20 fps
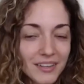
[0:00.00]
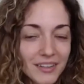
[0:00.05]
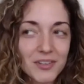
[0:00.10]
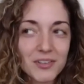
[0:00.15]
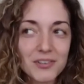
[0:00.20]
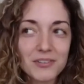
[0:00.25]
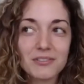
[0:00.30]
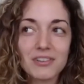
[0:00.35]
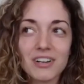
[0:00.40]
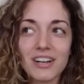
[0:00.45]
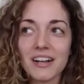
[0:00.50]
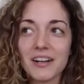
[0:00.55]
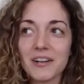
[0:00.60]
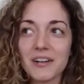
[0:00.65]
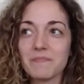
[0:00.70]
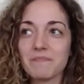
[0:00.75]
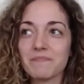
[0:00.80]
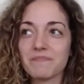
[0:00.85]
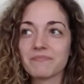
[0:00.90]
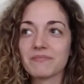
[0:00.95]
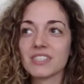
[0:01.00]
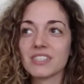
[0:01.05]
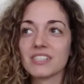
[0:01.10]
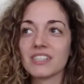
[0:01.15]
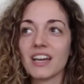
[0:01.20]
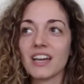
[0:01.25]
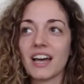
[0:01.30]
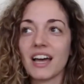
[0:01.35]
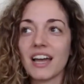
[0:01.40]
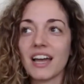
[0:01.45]
who
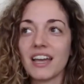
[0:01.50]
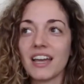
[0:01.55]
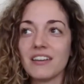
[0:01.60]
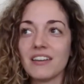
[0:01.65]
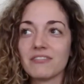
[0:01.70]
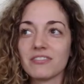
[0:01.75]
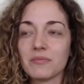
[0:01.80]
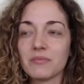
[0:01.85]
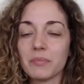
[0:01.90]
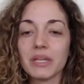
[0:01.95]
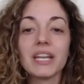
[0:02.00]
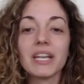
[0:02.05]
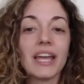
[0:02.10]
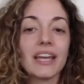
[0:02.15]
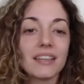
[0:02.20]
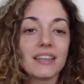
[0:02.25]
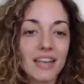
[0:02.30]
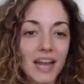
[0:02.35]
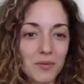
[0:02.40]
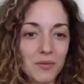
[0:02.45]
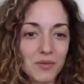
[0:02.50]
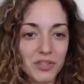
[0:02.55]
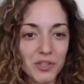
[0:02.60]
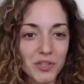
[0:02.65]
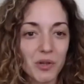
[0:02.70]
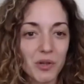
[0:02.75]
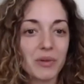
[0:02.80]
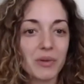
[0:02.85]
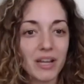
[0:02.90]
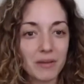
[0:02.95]
I've been hanging out with a little bit.